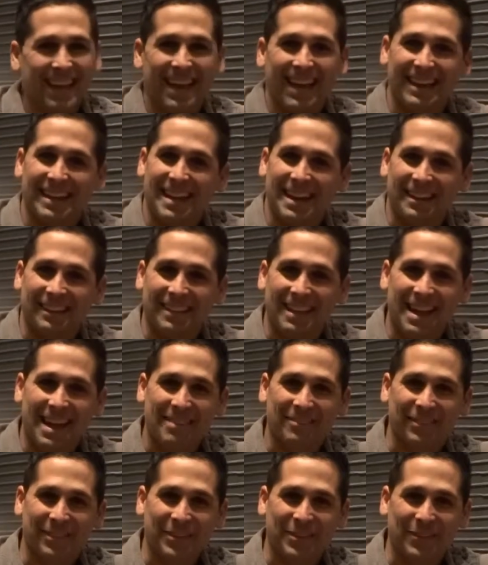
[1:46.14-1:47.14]
I kind of
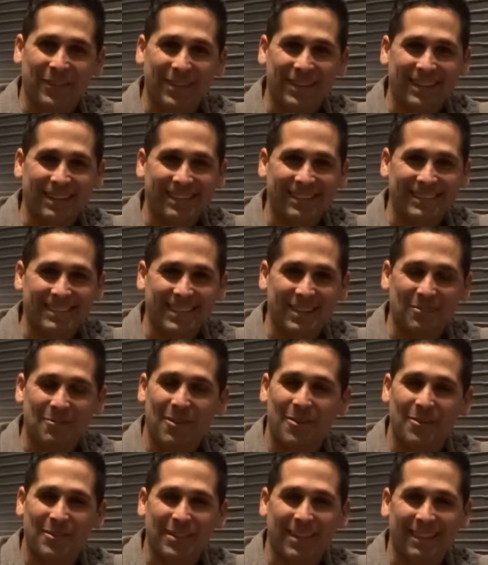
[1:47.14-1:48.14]
laugh and grin and say,
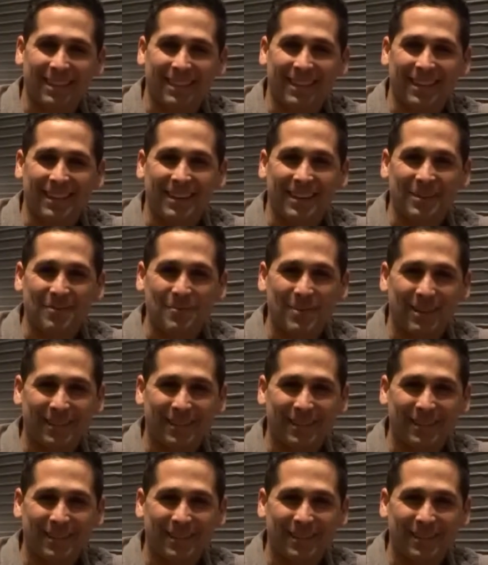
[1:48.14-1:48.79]
"What was I thinking?"